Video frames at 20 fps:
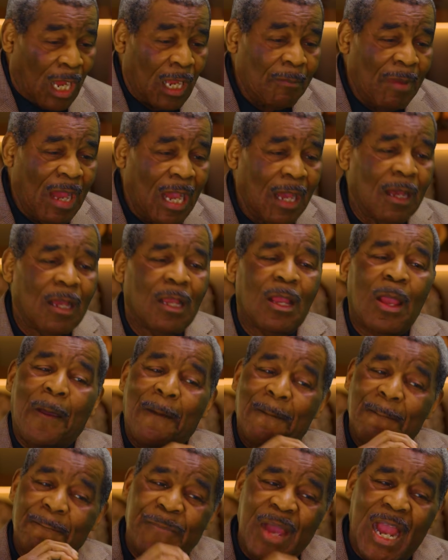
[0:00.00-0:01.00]
talking about
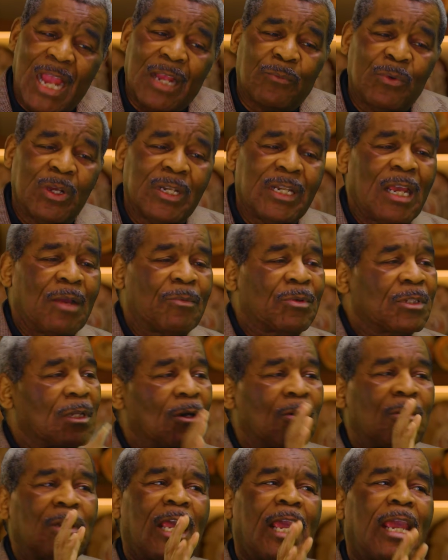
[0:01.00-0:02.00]
back when there was
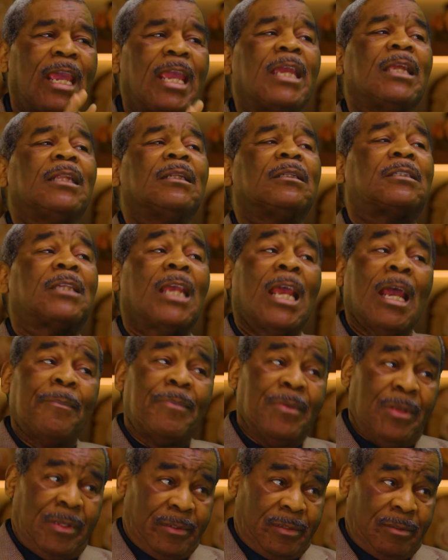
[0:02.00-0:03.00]
only 8
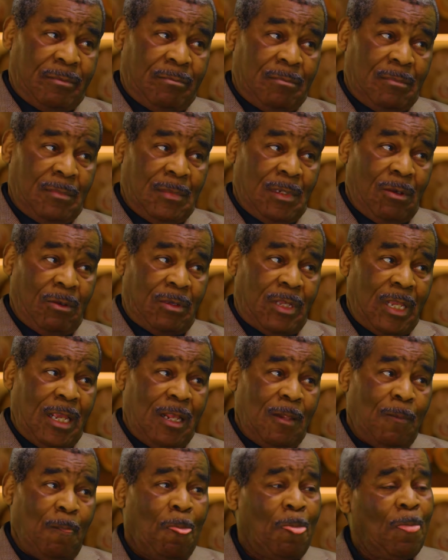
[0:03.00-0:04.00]
champions. Okay?
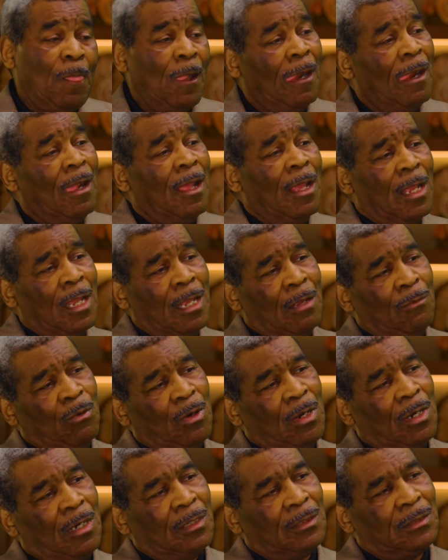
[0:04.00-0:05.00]
Right. He
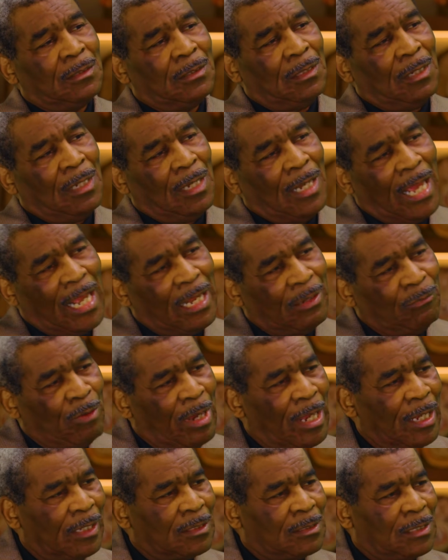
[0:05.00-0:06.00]
was the
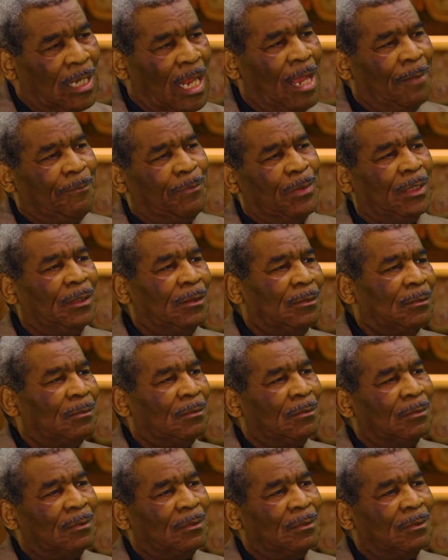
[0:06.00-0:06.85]
lightweight champion.